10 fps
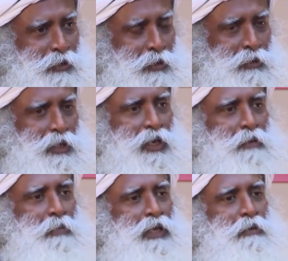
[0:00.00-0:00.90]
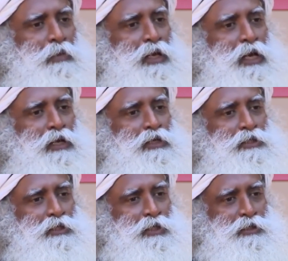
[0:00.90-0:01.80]
there are many miraculous
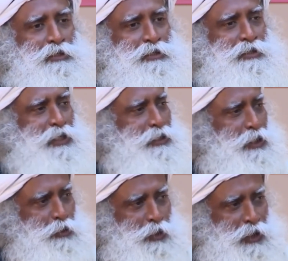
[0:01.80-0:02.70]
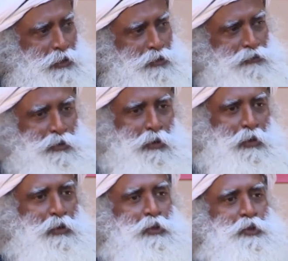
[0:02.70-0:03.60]
things that you can do for
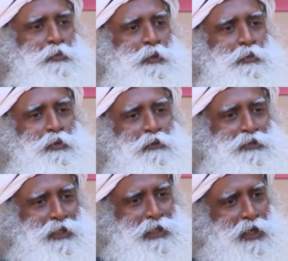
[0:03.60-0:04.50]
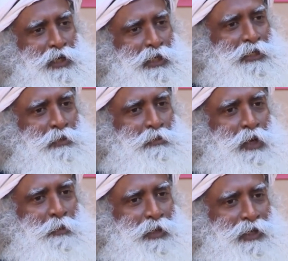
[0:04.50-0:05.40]
all those people who have still not eaten
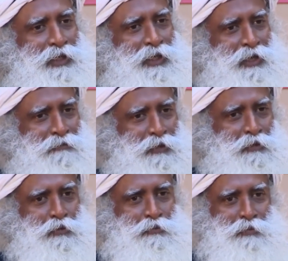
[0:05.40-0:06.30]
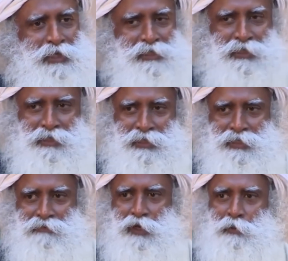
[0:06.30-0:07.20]
properly, for whom basic things
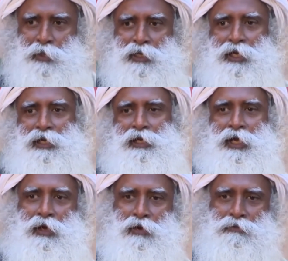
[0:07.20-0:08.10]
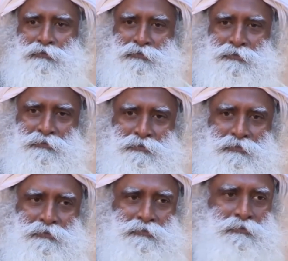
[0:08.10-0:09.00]
have not been taken care of.
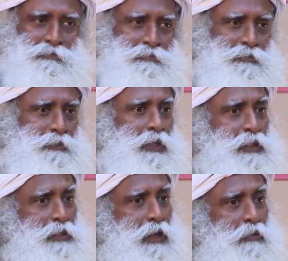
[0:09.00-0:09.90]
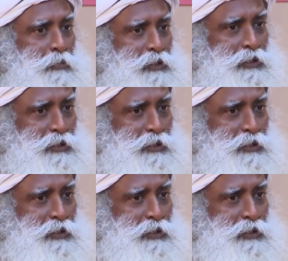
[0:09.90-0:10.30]
That's our business,